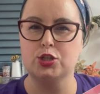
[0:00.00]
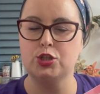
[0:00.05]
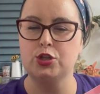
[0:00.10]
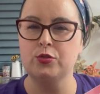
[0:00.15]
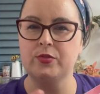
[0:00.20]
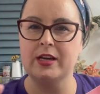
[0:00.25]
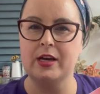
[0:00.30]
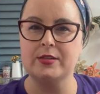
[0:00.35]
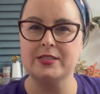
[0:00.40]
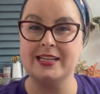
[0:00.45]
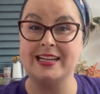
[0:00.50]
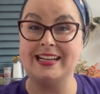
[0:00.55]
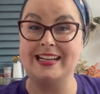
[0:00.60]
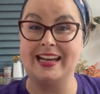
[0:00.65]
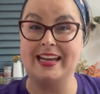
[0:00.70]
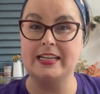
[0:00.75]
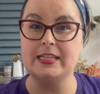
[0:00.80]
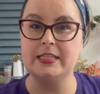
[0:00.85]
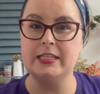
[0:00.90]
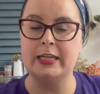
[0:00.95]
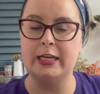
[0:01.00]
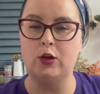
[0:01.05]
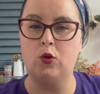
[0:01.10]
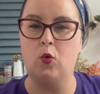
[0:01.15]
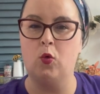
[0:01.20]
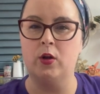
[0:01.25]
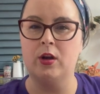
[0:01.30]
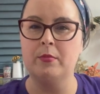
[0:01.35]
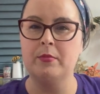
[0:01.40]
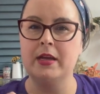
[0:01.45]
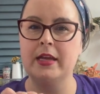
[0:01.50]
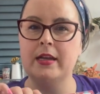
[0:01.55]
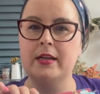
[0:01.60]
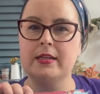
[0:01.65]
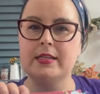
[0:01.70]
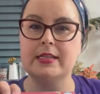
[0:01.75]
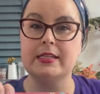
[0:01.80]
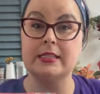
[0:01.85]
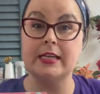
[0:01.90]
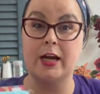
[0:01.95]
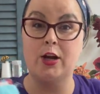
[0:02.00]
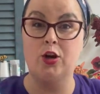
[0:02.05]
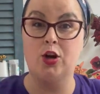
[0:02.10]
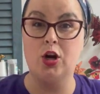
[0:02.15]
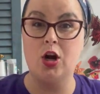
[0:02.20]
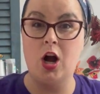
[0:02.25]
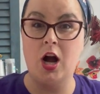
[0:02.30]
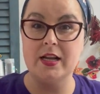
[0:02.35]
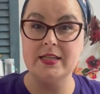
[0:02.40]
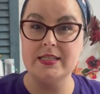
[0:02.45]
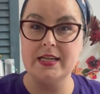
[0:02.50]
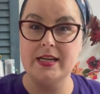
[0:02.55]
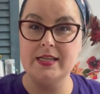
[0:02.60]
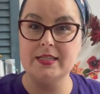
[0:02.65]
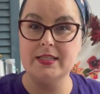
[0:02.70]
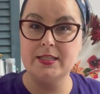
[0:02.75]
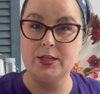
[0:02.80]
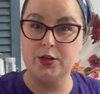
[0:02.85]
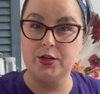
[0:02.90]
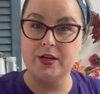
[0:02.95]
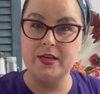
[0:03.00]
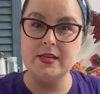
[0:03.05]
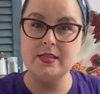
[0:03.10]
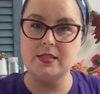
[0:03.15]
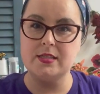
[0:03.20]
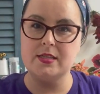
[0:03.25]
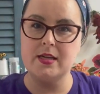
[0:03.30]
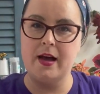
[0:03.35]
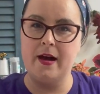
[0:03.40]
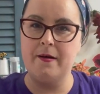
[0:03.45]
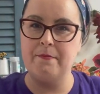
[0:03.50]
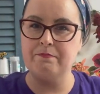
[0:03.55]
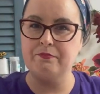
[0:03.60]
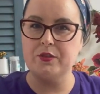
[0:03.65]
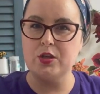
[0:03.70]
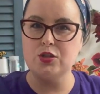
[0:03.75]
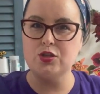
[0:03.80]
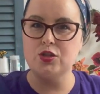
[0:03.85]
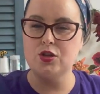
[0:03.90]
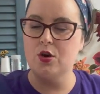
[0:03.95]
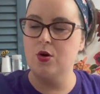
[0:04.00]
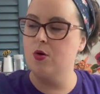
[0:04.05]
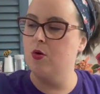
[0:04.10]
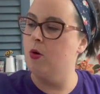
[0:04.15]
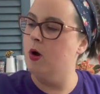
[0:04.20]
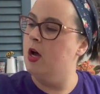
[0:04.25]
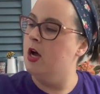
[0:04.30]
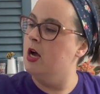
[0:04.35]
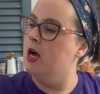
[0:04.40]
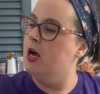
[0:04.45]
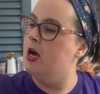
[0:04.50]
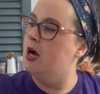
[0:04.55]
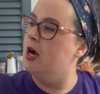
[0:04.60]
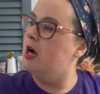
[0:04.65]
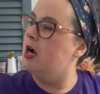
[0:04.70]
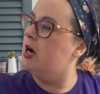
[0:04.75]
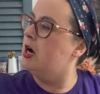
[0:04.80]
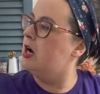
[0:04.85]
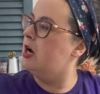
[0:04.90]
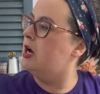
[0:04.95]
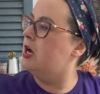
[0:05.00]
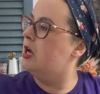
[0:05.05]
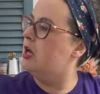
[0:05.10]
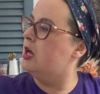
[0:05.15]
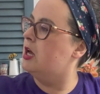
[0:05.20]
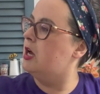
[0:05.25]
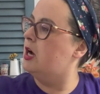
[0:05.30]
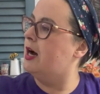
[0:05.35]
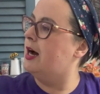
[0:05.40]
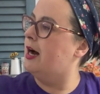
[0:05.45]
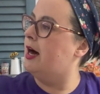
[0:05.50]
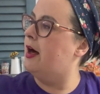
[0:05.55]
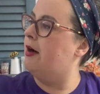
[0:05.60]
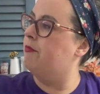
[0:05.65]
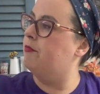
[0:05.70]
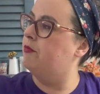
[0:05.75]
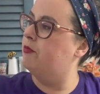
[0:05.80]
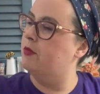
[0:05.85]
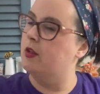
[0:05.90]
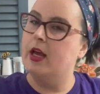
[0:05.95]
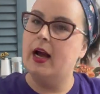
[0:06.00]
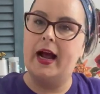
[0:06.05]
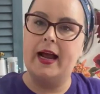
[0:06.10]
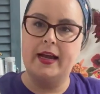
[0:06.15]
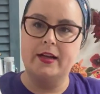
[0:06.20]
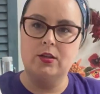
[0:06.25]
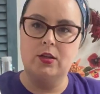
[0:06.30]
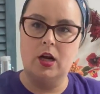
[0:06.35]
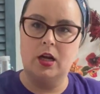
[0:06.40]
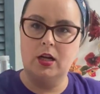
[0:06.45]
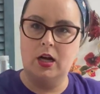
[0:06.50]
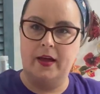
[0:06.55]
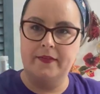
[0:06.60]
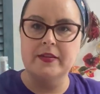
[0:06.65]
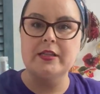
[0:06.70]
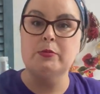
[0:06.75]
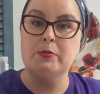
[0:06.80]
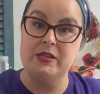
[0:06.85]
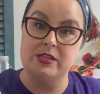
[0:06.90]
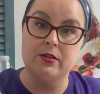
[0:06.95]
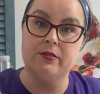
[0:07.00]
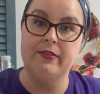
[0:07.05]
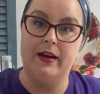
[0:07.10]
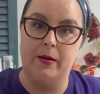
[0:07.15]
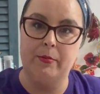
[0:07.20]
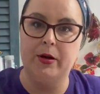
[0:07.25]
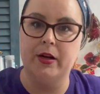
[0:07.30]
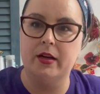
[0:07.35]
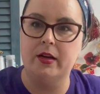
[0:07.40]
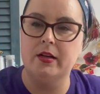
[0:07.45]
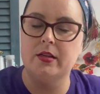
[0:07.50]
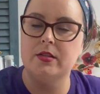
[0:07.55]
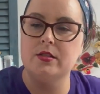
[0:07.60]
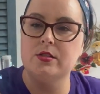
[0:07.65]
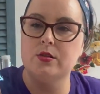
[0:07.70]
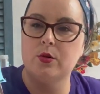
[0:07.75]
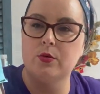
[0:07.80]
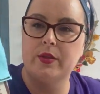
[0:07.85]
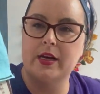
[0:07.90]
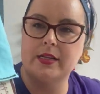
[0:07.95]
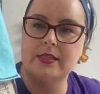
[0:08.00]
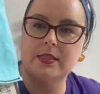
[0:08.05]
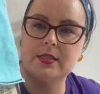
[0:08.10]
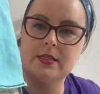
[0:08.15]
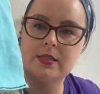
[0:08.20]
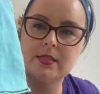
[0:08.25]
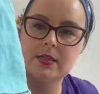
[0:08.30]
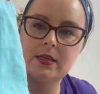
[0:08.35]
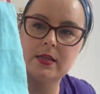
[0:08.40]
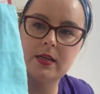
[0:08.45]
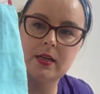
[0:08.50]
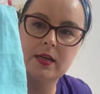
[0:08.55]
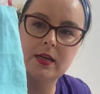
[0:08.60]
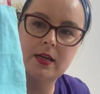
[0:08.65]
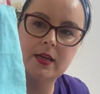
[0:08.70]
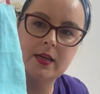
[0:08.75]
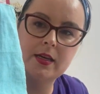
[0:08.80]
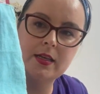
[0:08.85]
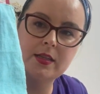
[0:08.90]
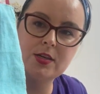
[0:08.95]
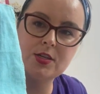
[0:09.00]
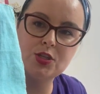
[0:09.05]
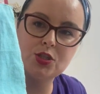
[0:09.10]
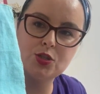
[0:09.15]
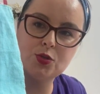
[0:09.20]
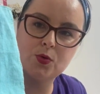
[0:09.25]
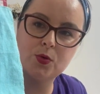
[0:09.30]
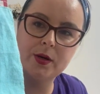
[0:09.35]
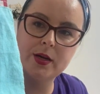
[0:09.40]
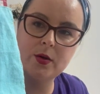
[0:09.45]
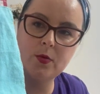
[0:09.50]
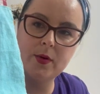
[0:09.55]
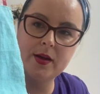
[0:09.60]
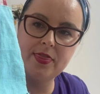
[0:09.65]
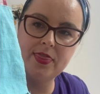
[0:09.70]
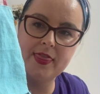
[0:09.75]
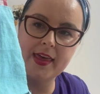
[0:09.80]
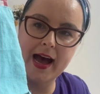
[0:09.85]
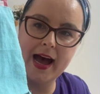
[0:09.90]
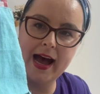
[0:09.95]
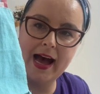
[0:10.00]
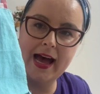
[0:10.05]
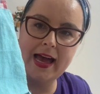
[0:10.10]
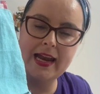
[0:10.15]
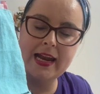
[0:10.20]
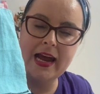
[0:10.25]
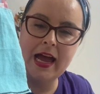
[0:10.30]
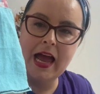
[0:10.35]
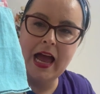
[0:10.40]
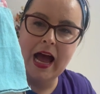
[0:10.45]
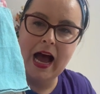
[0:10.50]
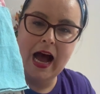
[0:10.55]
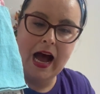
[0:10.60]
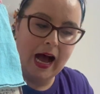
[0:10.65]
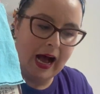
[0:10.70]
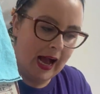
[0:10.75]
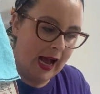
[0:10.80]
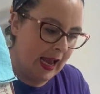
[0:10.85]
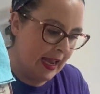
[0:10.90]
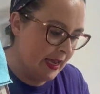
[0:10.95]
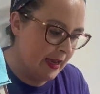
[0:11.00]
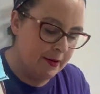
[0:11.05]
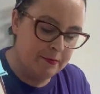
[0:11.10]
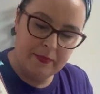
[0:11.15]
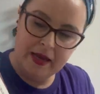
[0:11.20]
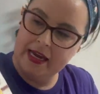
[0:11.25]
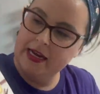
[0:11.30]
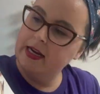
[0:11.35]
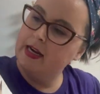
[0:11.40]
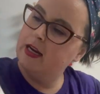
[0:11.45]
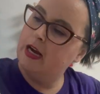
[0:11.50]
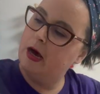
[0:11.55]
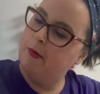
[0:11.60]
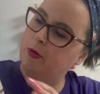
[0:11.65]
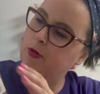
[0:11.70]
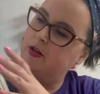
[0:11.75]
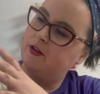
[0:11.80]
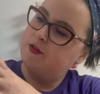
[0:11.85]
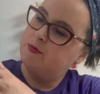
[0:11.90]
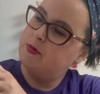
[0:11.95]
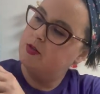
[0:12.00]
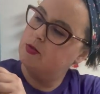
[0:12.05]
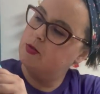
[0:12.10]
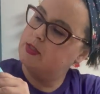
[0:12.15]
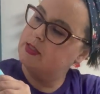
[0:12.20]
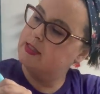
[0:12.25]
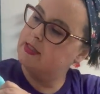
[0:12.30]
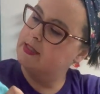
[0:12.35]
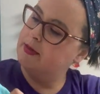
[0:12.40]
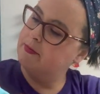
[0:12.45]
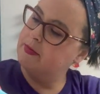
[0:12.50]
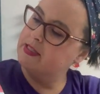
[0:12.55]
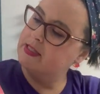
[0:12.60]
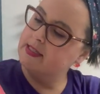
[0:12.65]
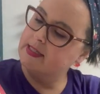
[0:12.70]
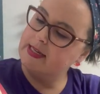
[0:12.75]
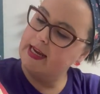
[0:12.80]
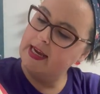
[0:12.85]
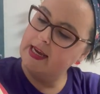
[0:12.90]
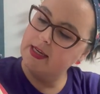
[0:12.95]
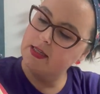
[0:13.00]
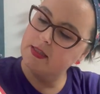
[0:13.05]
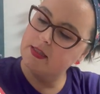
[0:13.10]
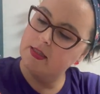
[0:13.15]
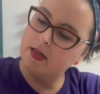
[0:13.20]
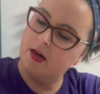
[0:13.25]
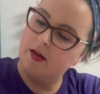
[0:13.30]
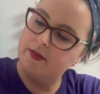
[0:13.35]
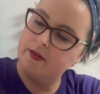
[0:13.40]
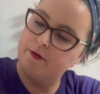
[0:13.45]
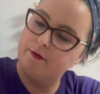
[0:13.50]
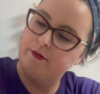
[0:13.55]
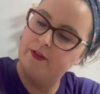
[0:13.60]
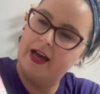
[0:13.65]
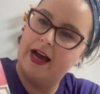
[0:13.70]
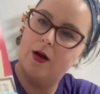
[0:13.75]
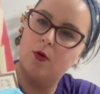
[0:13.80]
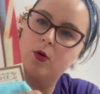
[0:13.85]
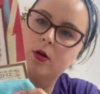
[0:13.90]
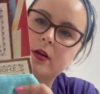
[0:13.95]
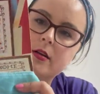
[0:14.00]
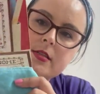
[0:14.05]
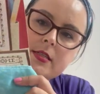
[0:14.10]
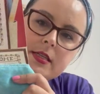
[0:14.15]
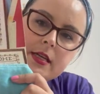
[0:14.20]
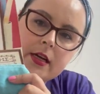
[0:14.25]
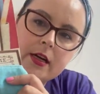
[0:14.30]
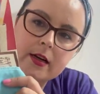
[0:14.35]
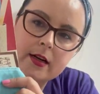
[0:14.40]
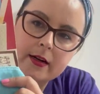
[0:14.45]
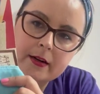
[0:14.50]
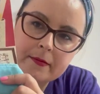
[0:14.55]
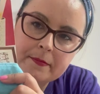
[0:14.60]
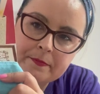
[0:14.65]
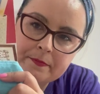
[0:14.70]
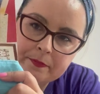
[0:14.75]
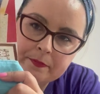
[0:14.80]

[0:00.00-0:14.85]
two thousand nineteen Ornament Designer Contest Series. Um, so um, I had gotten this piece of fabric. So that's the story with that. I made a couple of mis mistakes on the flowers here,